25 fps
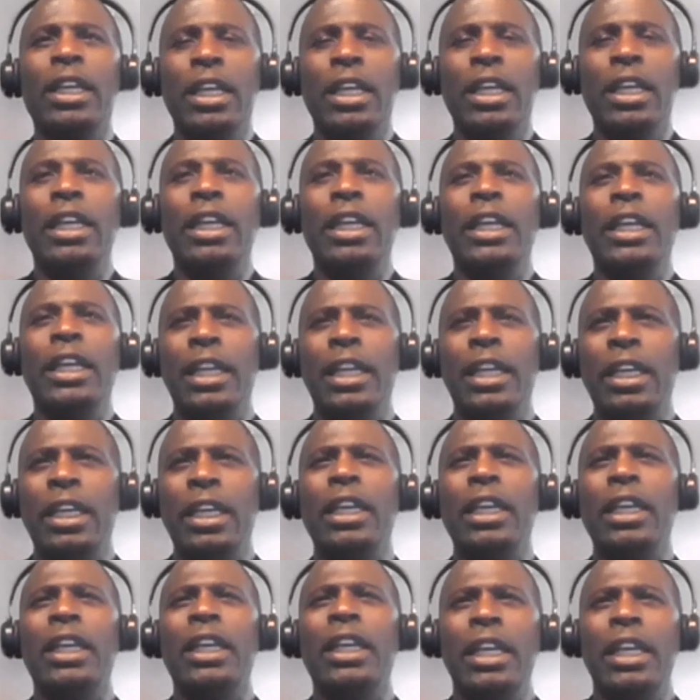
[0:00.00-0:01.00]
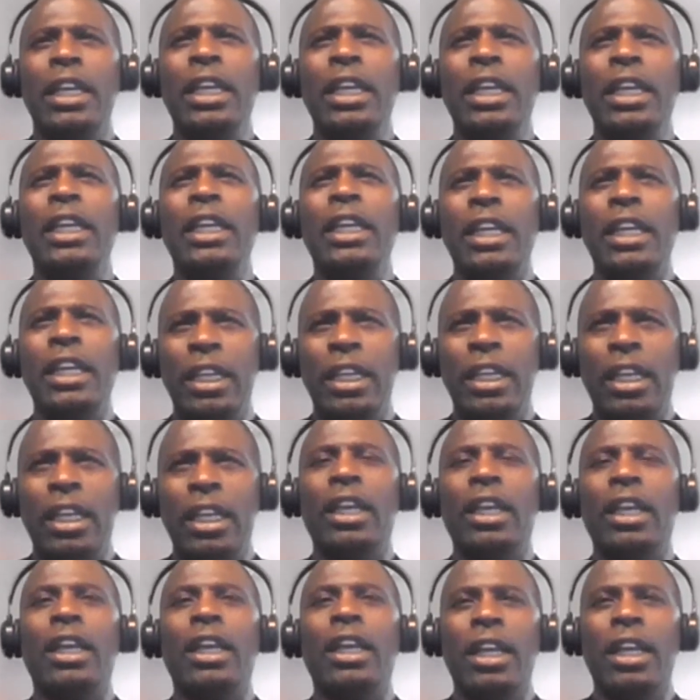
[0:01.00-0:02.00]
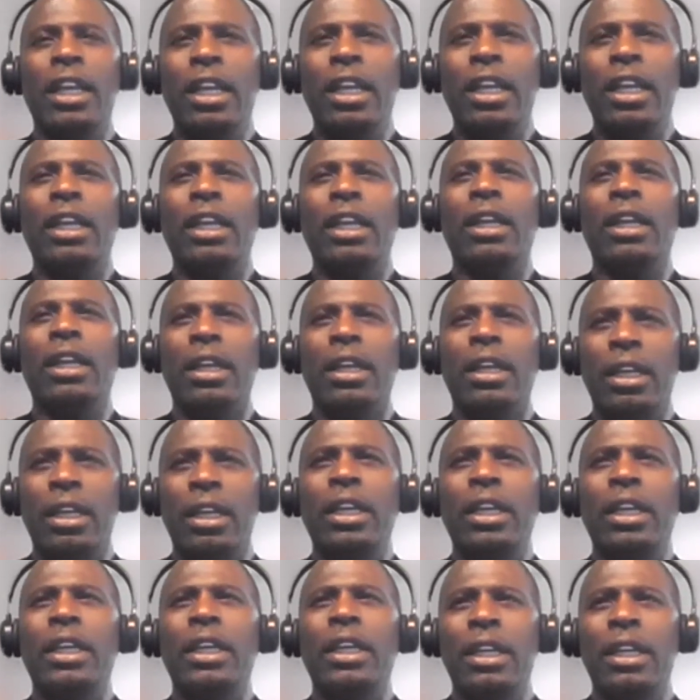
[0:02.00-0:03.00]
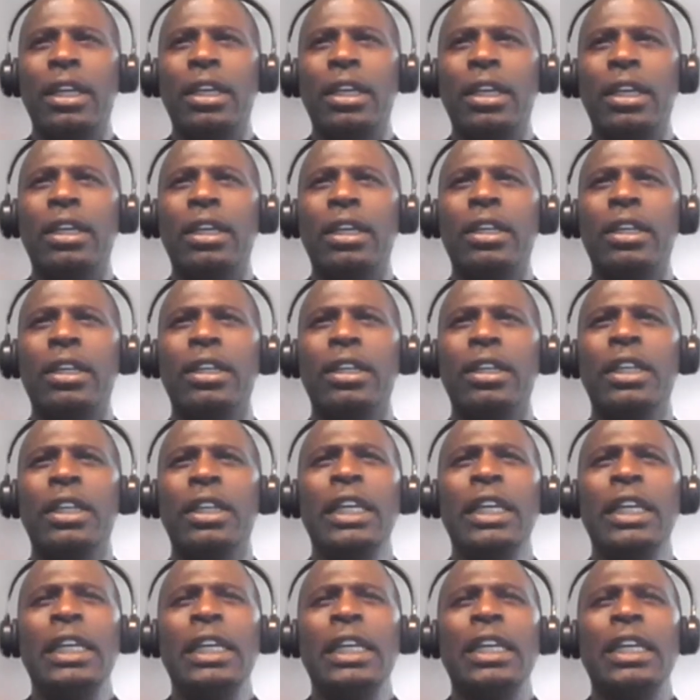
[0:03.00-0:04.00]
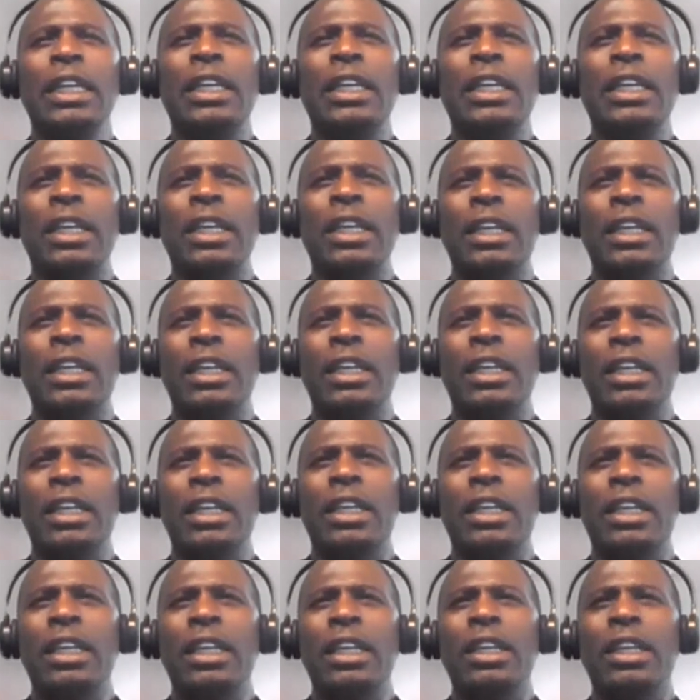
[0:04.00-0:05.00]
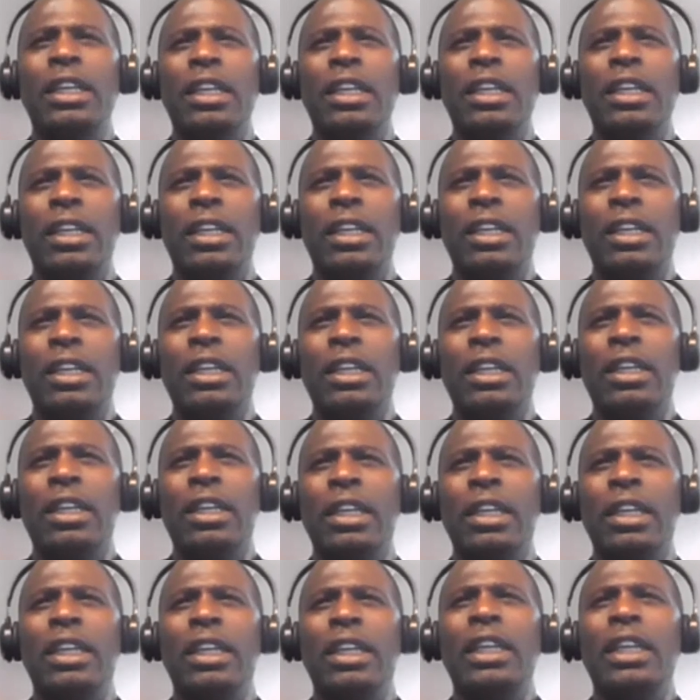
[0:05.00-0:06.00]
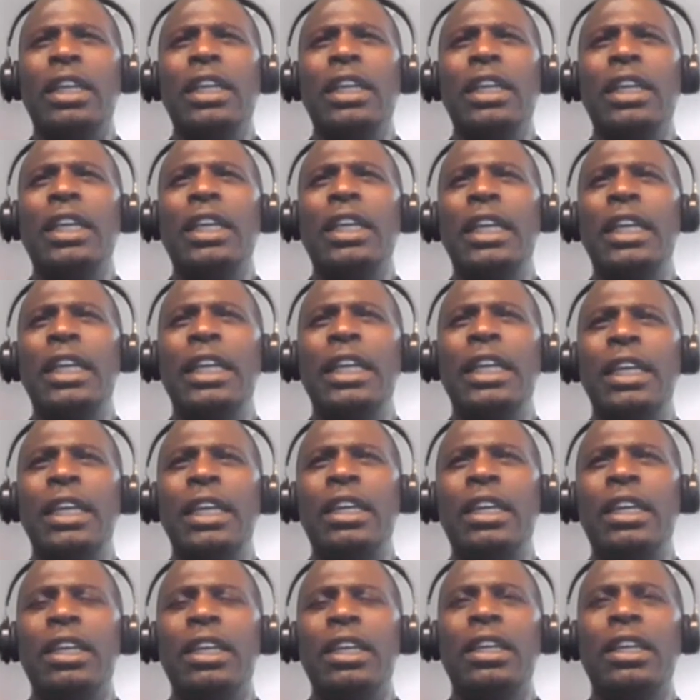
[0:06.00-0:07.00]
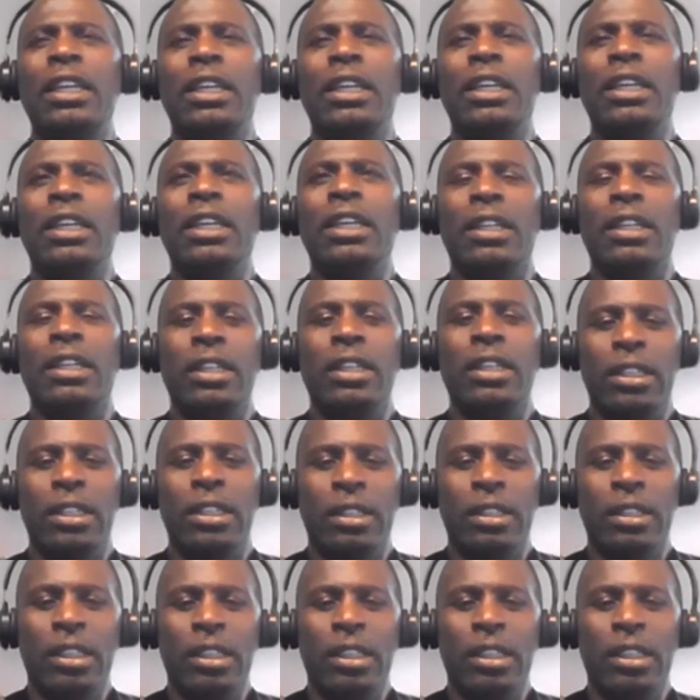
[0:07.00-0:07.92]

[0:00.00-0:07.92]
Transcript: No words are spoken by the person on screen.